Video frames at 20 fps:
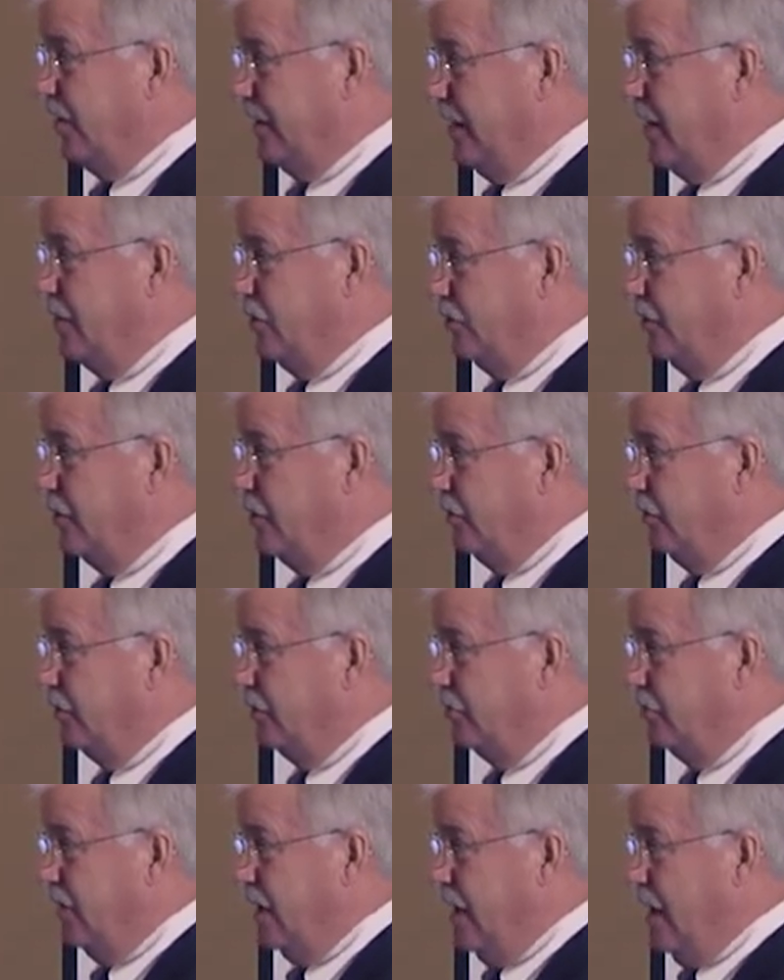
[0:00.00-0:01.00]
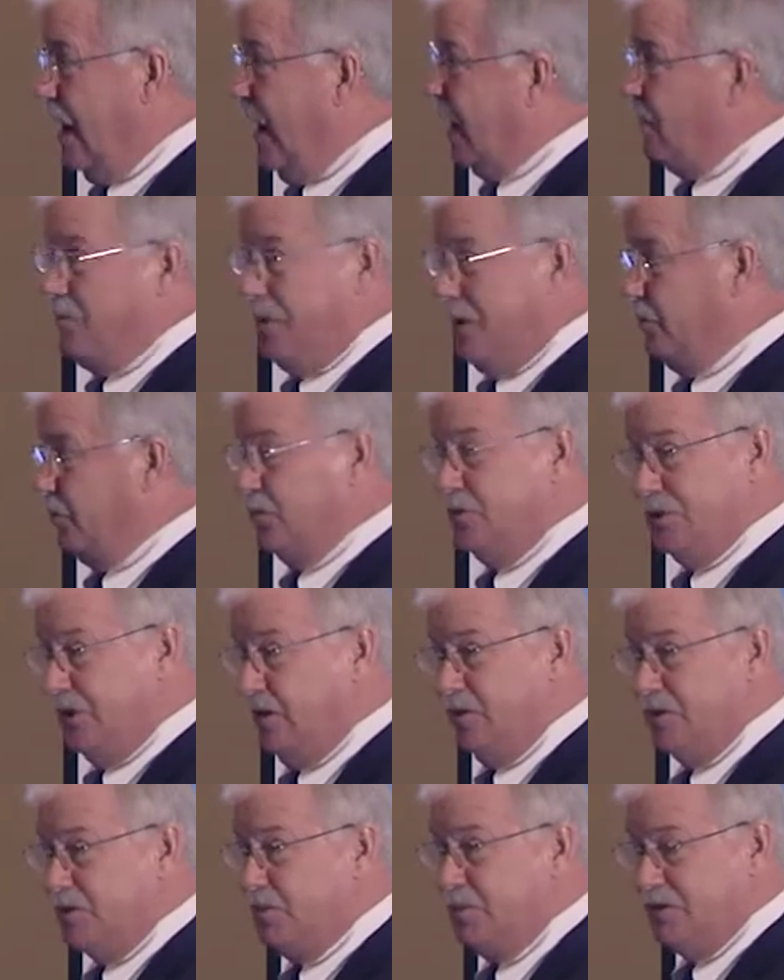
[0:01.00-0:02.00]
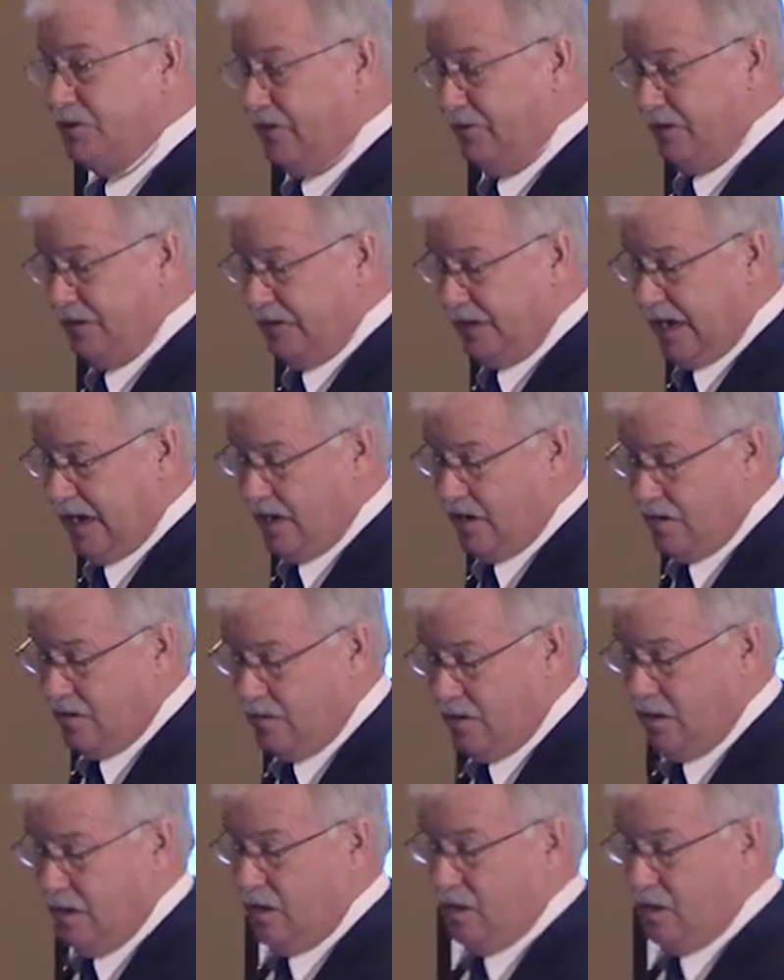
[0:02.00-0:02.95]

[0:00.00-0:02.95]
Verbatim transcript: the interviews and people sharing specific data.